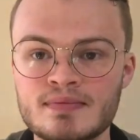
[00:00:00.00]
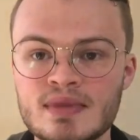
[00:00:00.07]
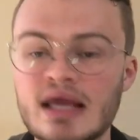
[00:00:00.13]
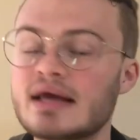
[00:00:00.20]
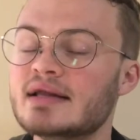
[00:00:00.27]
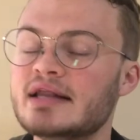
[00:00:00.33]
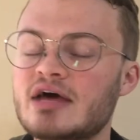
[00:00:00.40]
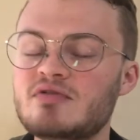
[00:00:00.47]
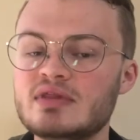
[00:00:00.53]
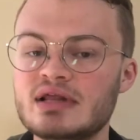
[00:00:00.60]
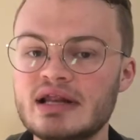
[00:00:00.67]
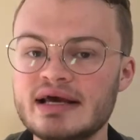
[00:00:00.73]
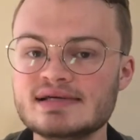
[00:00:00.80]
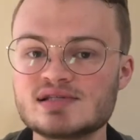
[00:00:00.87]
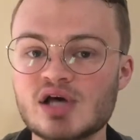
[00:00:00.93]

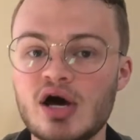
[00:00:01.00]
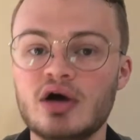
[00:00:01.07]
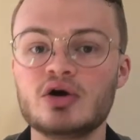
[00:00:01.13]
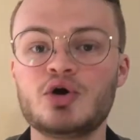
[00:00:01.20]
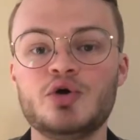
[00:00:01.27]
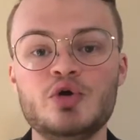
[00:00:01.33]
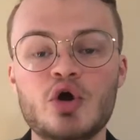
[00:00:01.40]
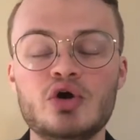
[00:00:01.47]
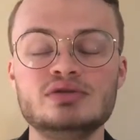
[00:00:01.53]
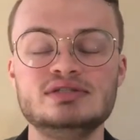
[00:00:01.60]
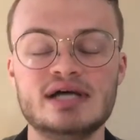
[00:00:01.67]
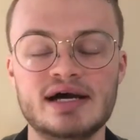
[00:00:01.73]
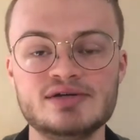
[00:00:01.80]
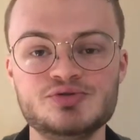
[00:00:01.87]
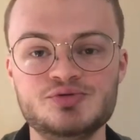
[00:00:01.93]
Nevertheless, Cournot
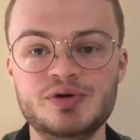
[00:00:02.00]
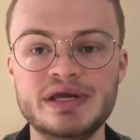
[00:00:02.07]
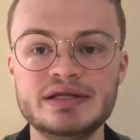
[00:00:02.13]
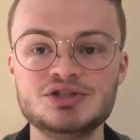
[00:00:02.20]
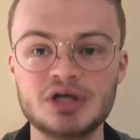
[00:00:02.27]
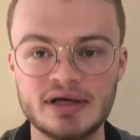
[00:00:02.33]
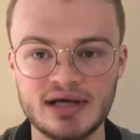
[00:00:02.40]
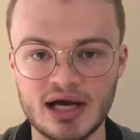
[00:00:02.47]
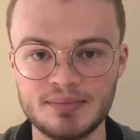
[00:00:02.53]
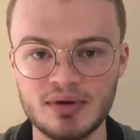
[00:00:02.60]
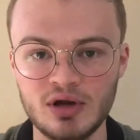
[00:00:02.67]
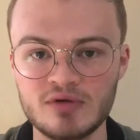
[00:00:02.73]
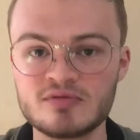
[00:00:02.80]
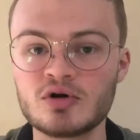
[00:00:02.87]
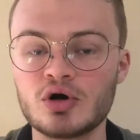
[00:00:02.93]
does reach a couple
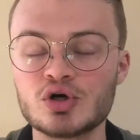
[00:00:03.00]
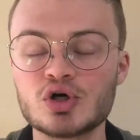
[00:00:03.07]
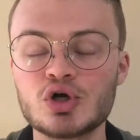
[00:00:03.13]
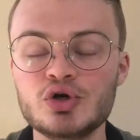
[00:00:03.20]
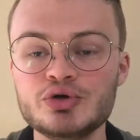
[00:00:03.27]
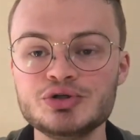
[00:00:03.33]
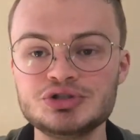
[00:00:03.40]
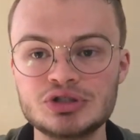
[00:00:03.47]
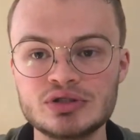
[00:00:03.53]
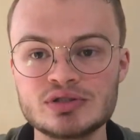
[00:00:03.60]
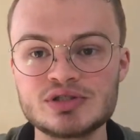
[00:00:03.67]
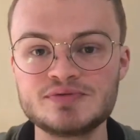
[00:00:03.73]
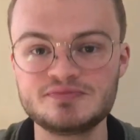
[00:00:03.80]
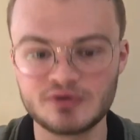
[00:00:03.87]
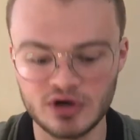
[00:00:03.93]
of conclusions
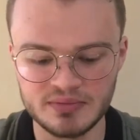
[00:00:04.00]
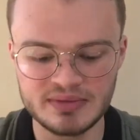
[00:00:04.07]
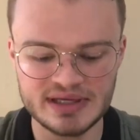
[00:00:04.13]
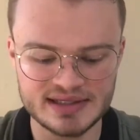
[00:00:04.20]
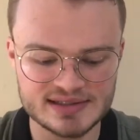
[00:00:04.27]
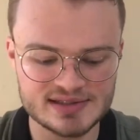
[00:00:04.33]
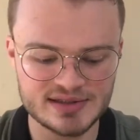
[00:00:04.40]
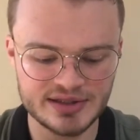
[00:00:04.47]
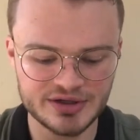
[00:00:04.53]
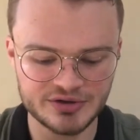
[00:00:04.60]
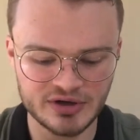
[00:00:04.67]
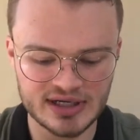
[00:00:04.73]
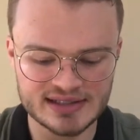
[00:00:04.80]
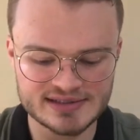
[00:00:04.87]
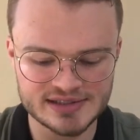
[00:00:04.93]
from his
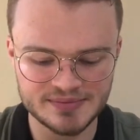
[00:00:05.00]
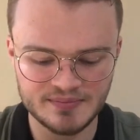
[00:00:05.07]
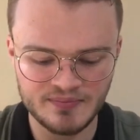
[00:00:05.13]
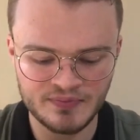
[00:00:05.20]
theorizing.